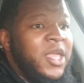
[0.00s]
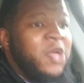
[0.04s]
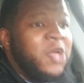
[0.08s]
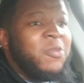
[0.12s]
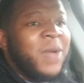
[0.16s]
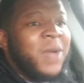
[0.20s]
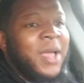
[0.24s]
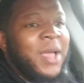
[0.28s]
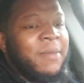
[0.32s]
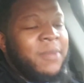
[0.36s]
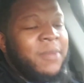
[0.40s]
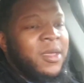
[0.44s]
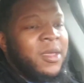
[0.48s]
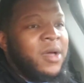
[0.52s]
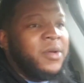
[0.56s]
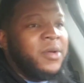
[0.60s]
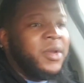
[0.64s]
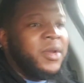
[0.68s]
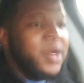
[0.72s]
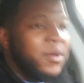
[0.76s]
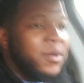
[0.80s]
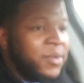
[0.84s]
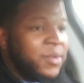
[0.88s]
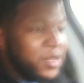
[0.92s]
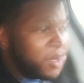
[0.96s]
You might be
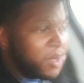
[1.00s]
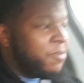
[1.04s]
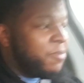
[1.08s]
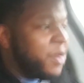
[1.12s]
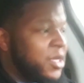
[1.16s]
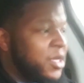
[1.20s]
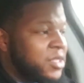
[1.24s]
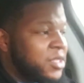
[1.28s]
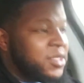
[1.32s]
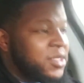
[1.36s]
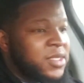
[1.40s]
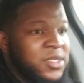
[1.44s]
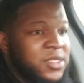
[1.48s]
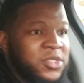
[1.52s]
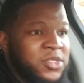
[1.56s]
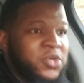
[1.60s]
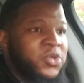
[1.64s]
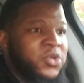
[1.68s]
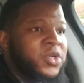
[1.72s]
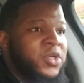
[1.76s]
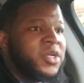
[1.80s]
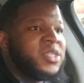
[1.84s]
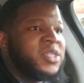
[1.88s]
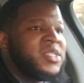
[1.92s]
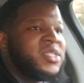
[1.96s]
on there with the Pistons
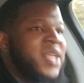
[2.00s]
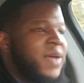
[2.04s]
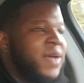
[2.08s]
or the